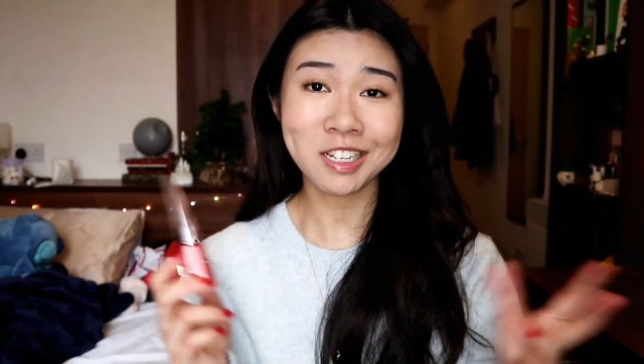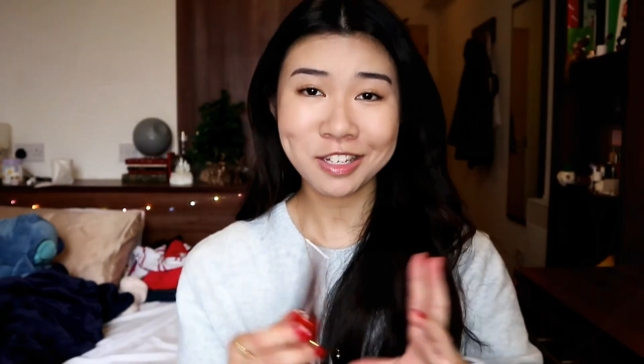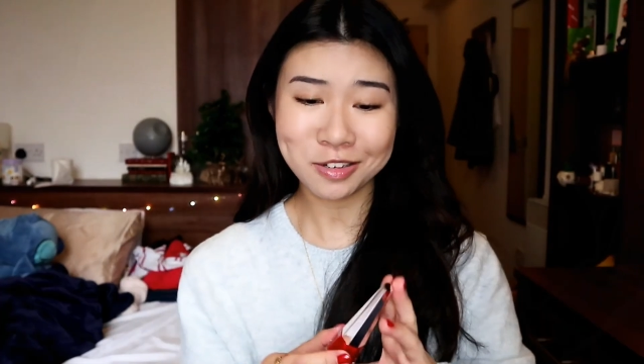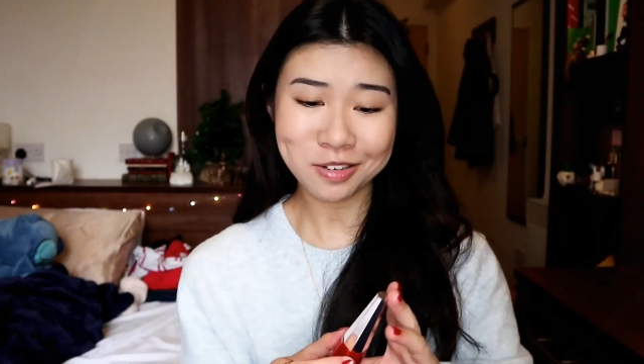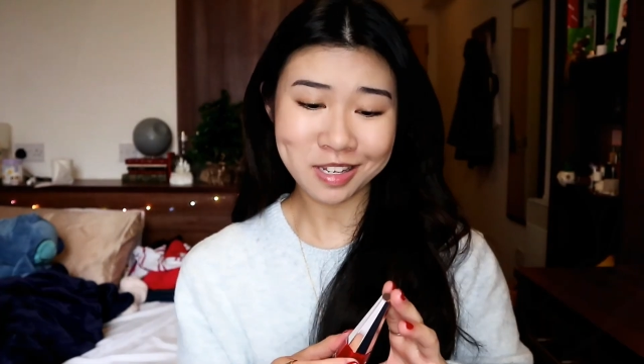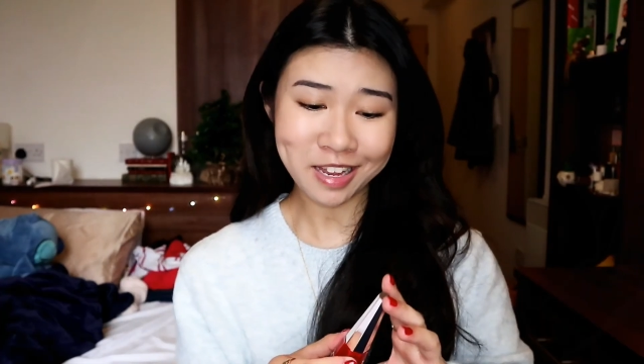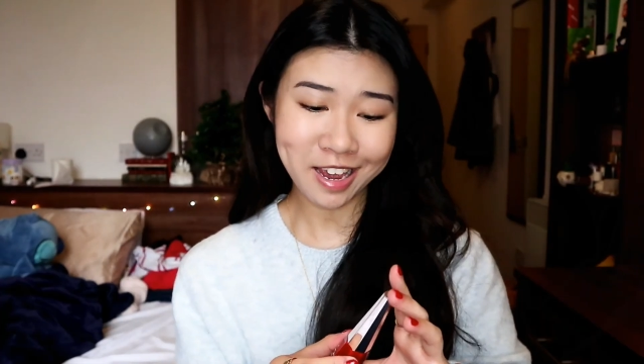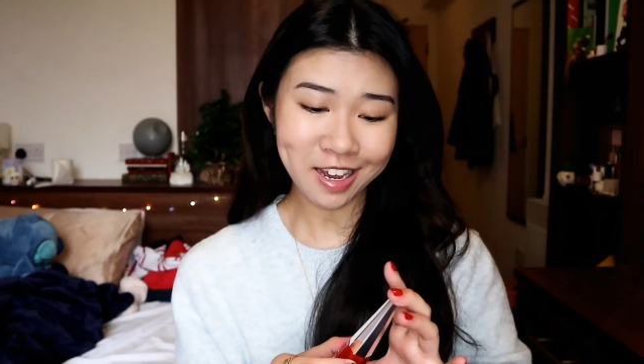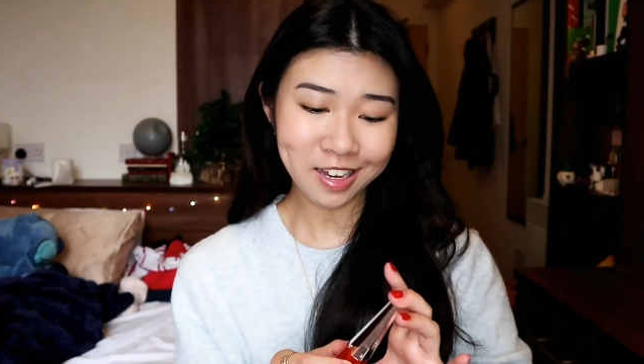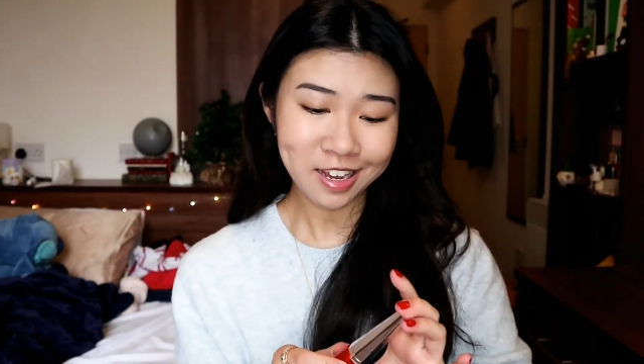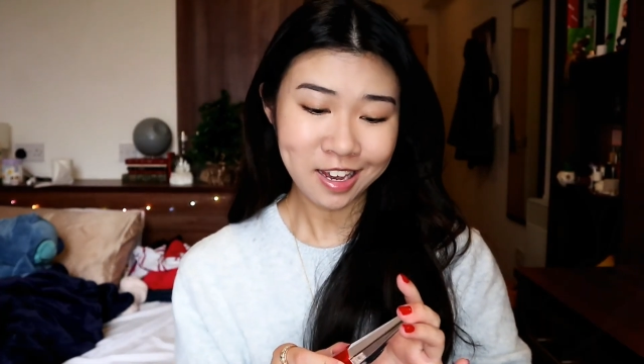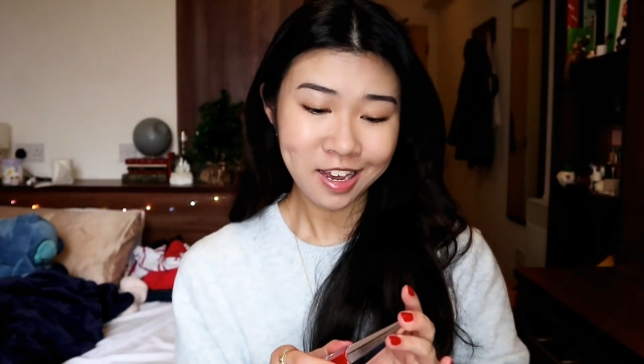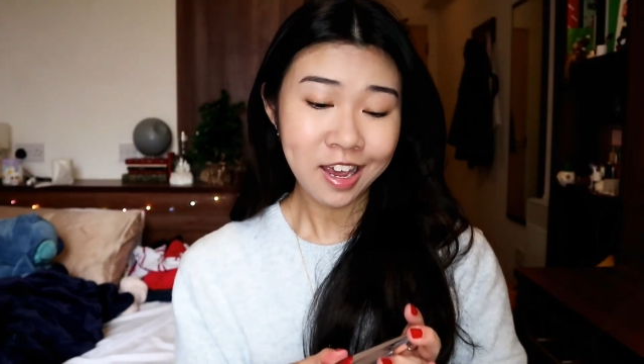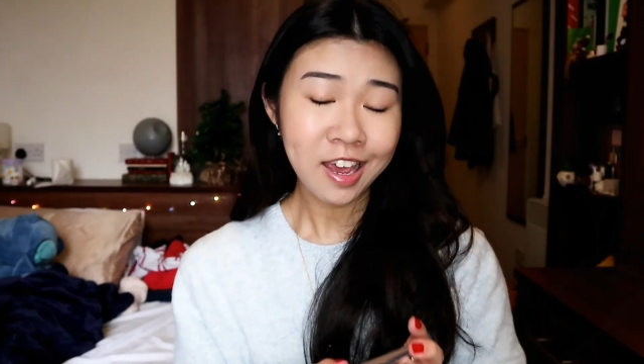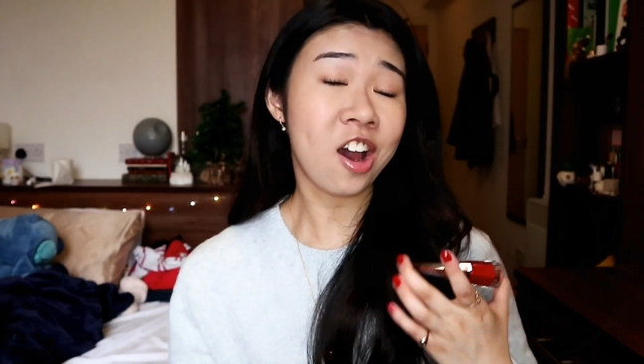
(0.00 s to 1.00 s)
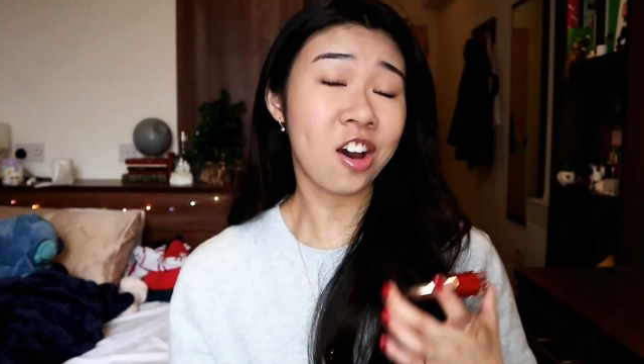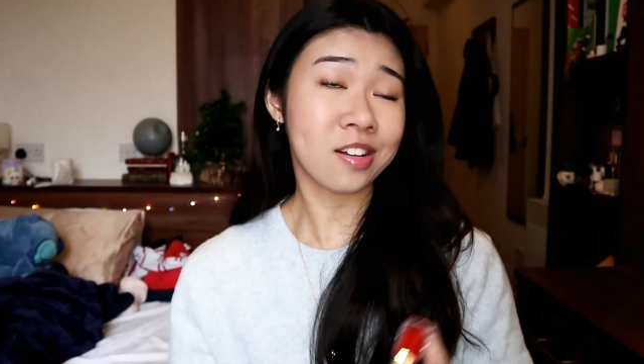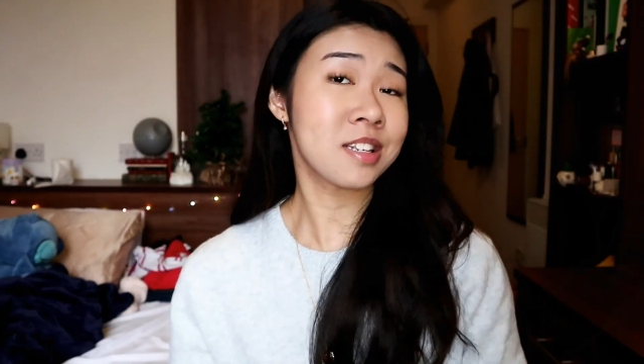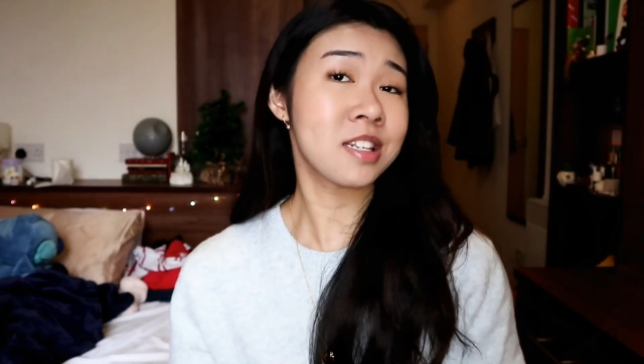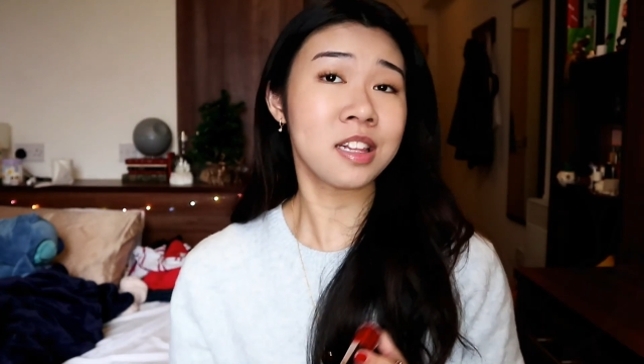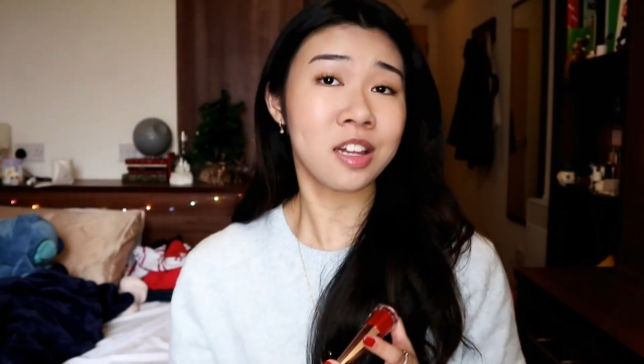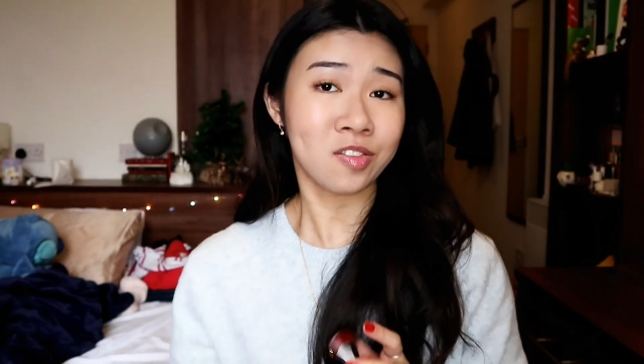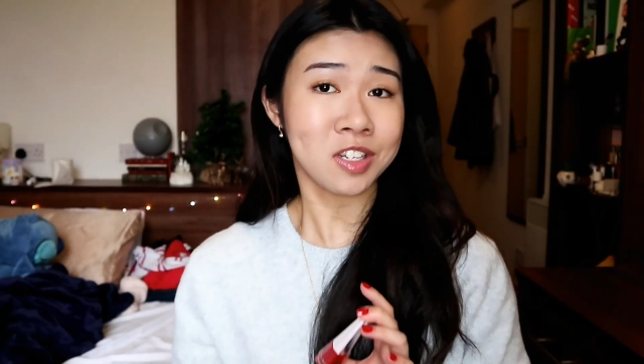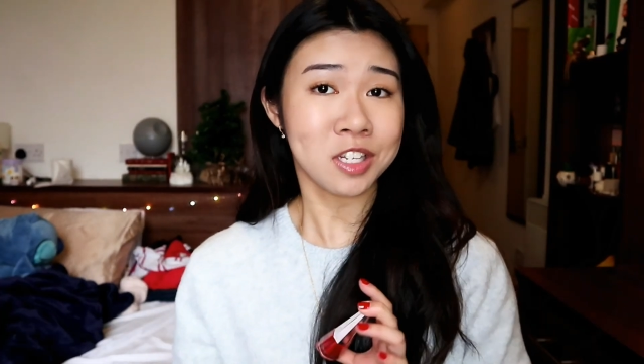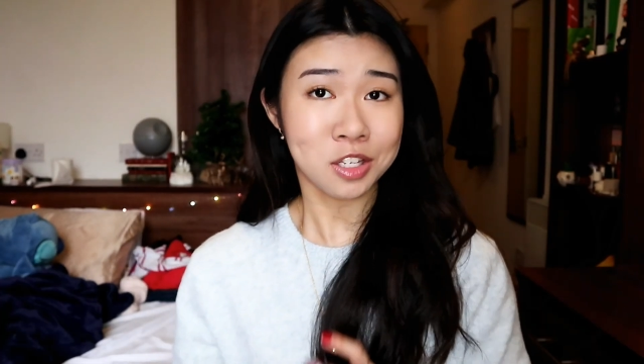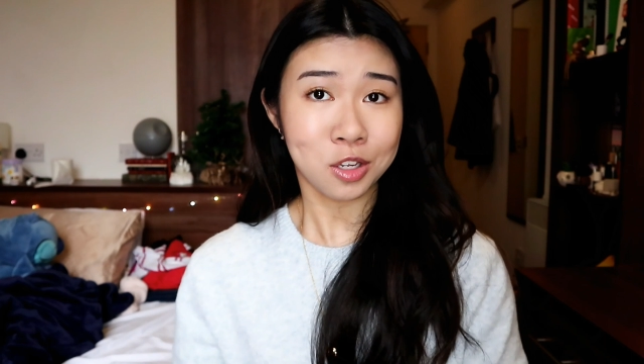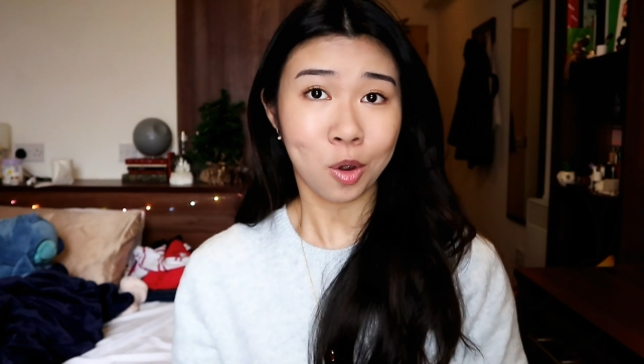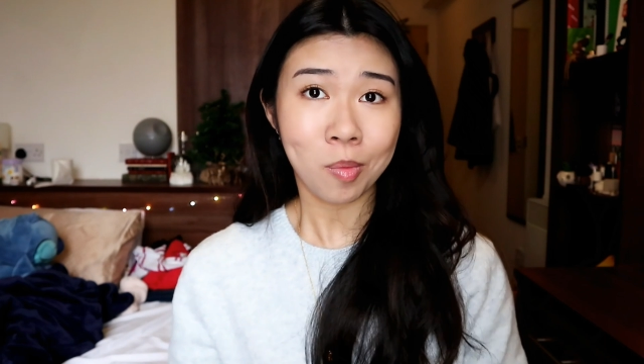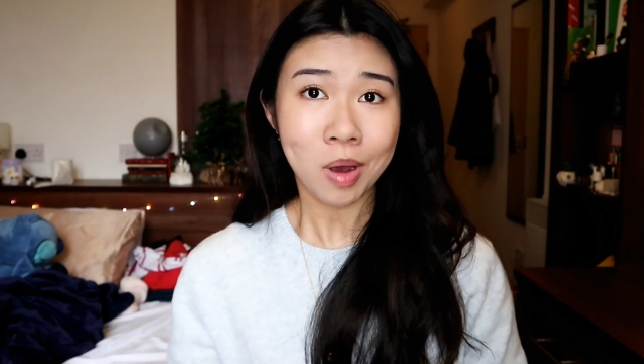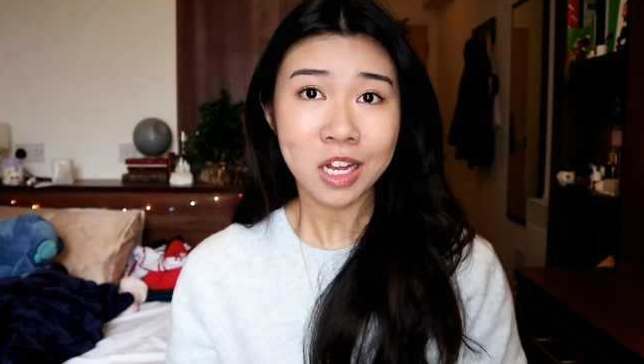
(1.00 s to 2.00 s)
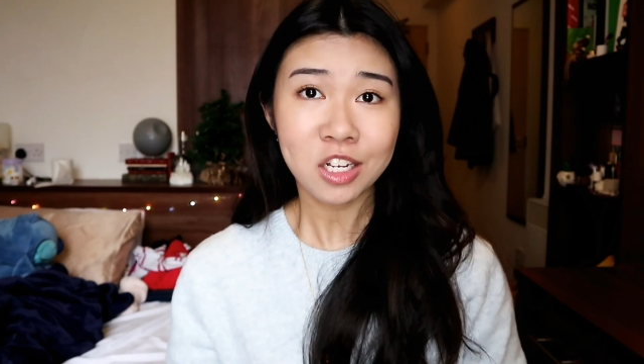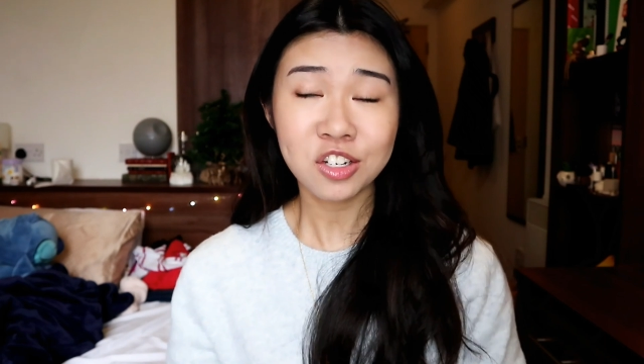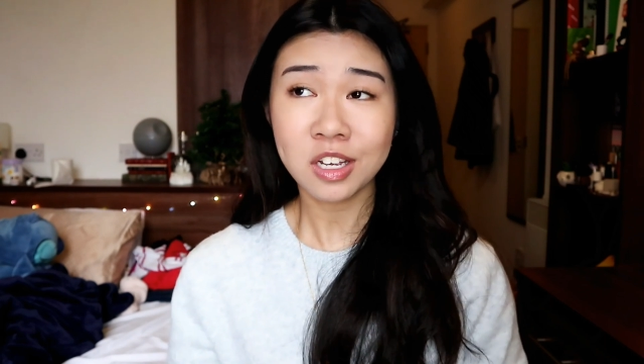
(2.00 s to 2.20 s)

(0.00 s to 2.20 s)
using. I honestly love it so much.